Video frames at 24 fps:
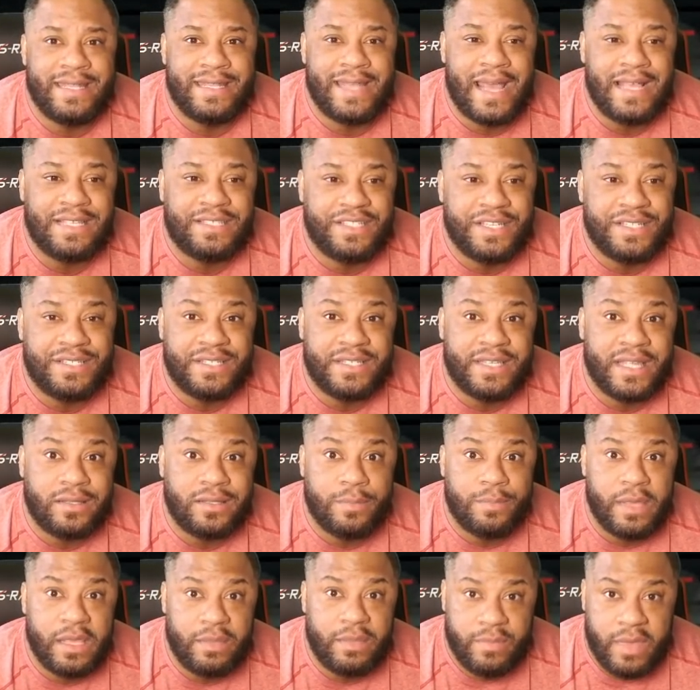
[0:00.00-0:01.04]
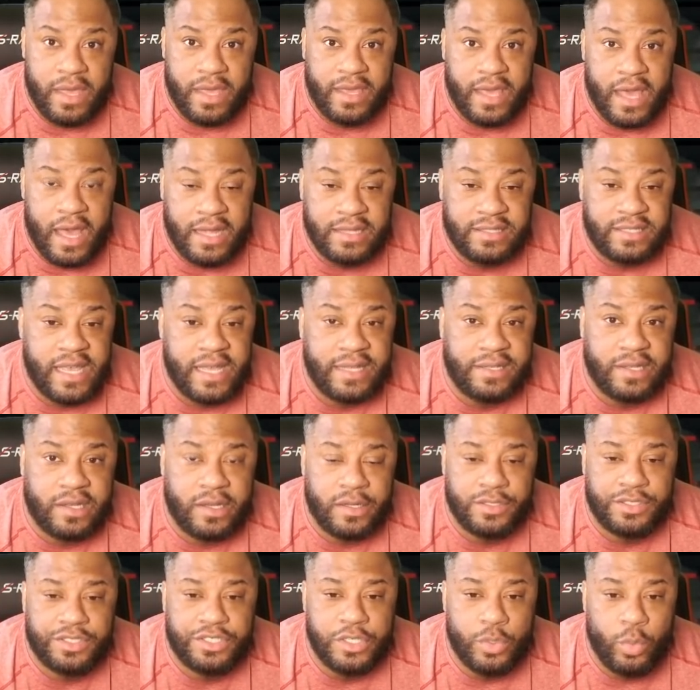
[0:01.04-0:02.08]
That's just to get the big man contact
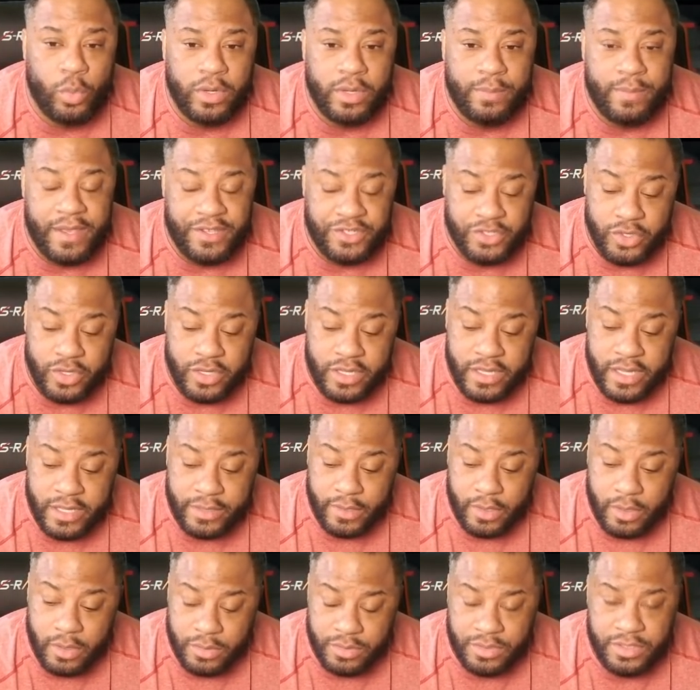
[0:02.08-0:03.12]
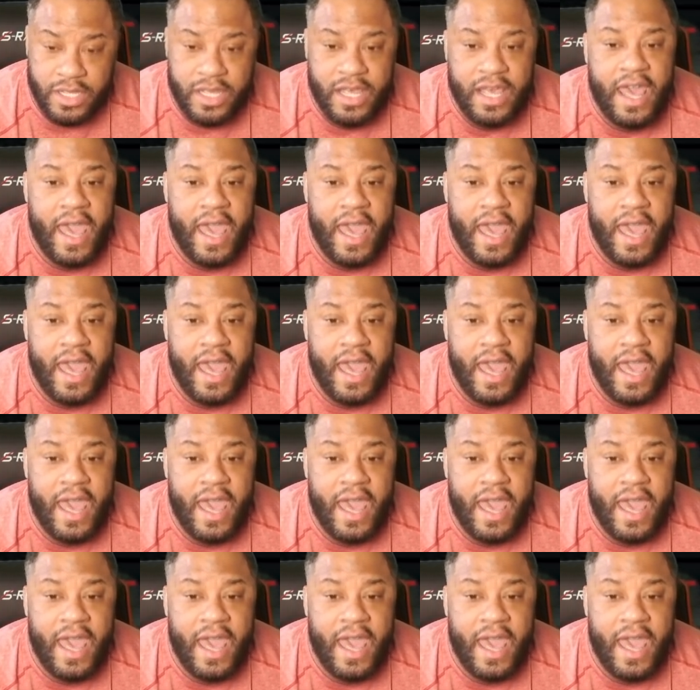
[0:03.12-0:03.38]
dunks. You want to make sure you can get those.